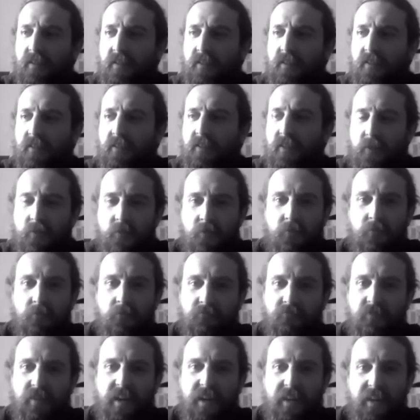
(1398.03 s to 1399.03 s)
Still
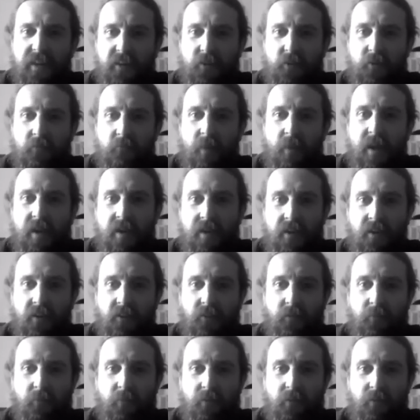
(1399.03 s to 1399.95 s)
really good mates,